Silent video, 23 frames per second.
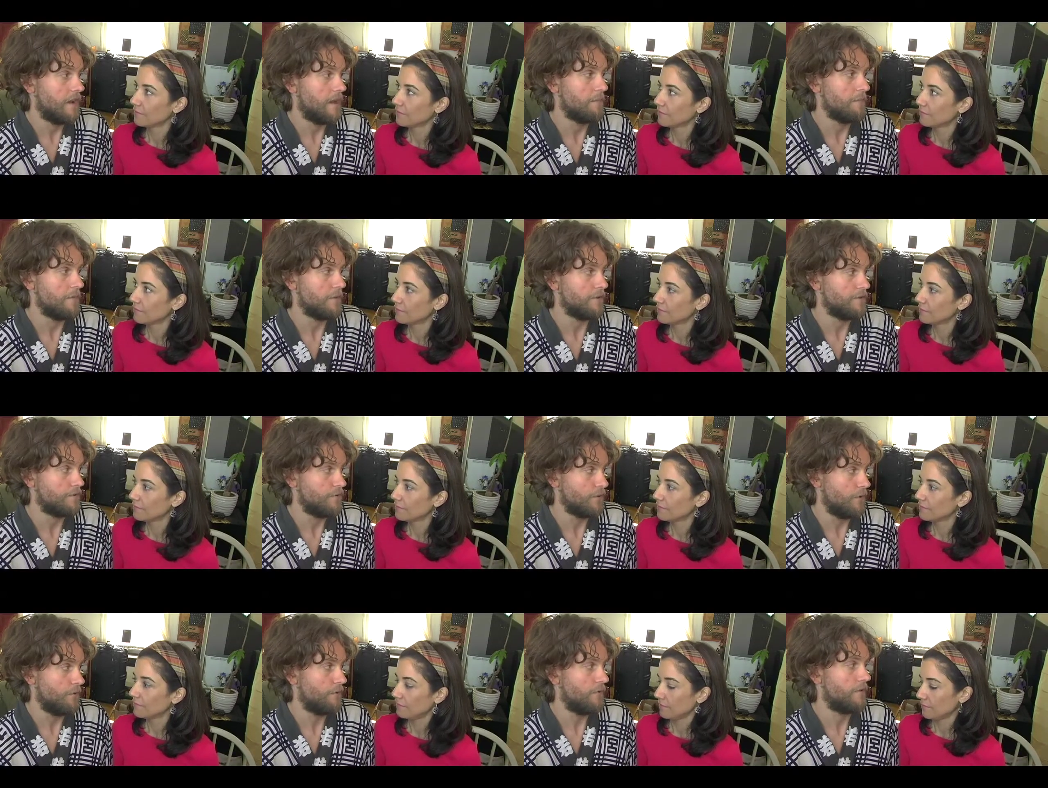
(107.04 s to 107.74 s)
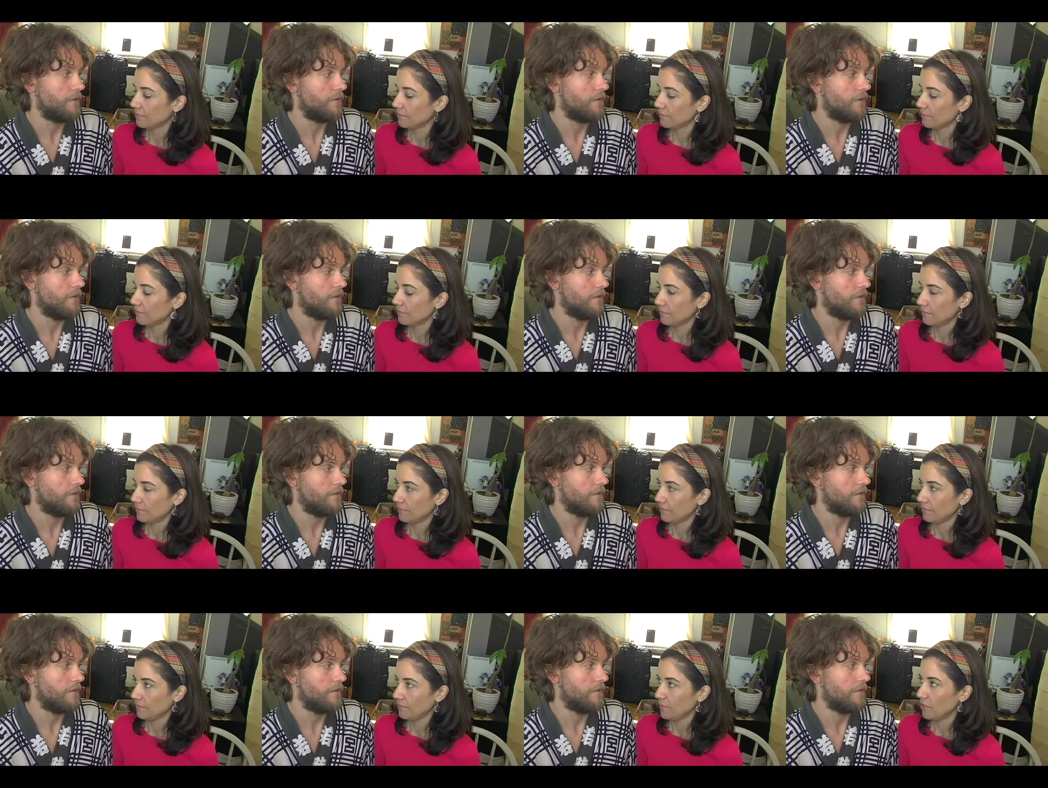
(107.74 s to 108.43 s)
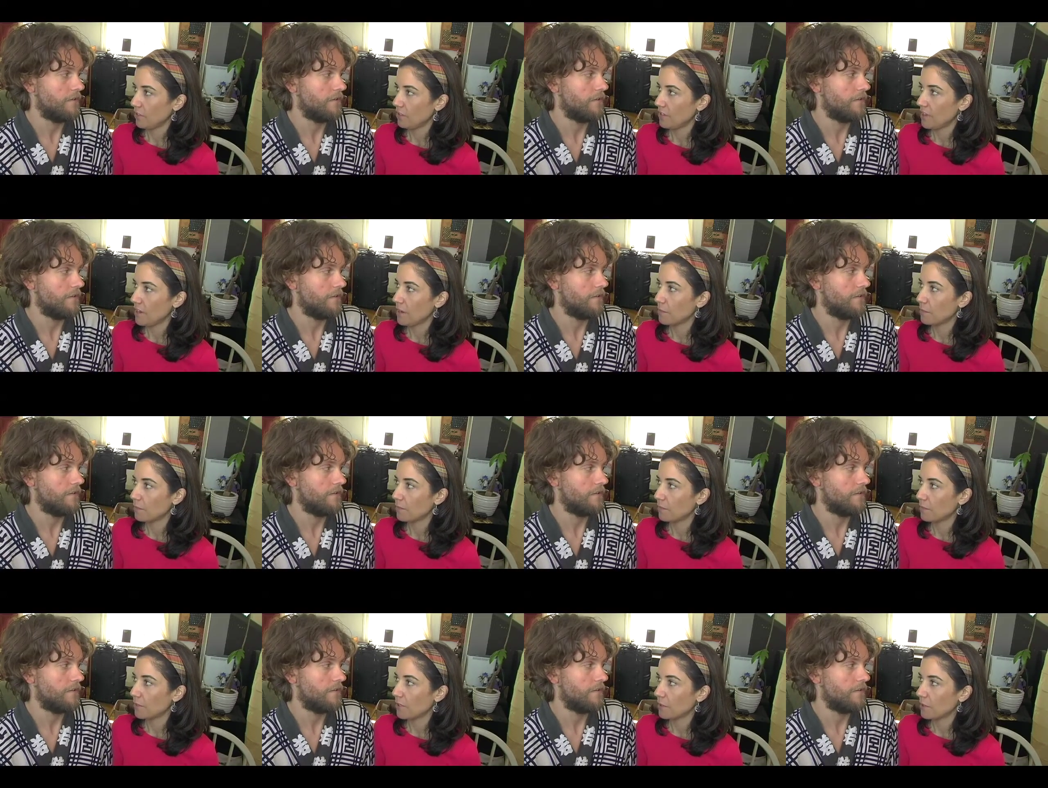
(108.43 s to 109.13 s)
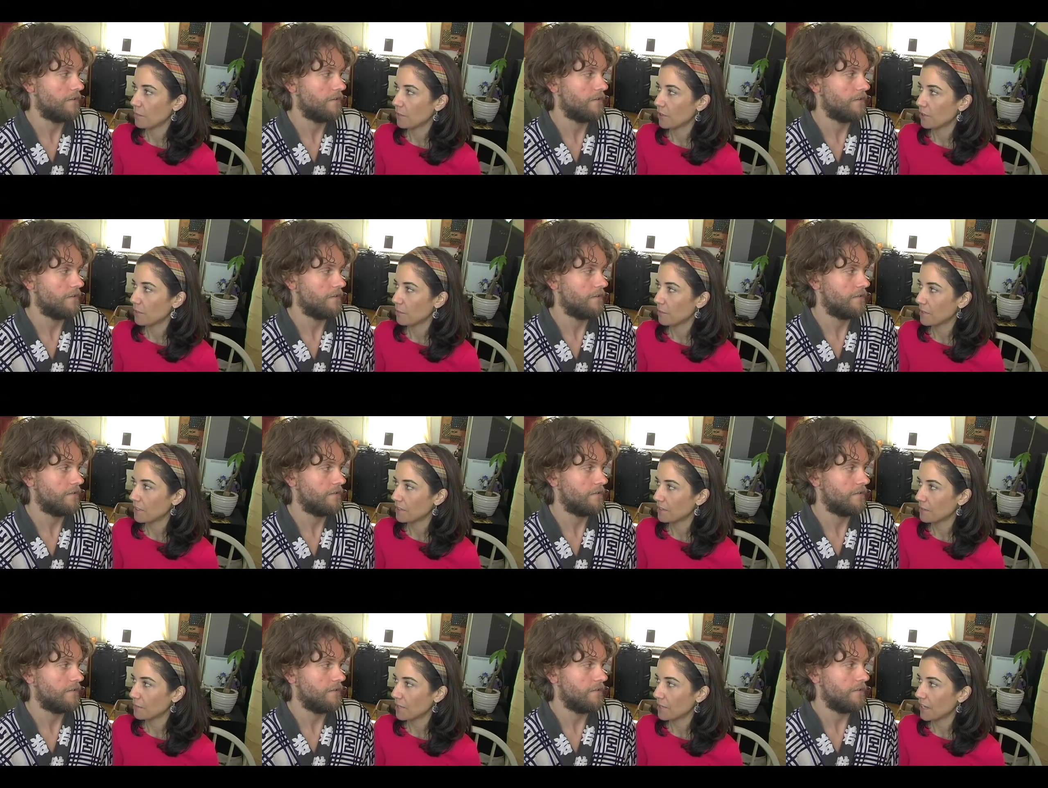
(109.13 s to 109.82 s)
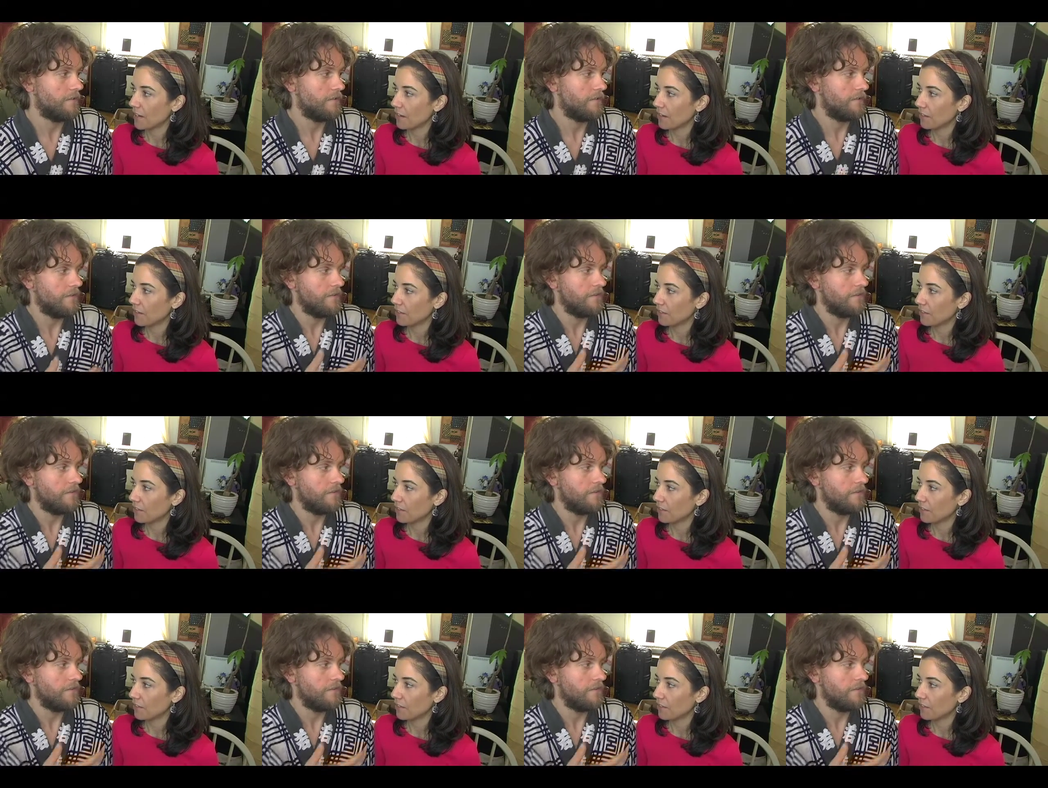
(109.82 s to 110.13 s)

Speaker 1: I'm the truth. You're not gonna murder me someday, are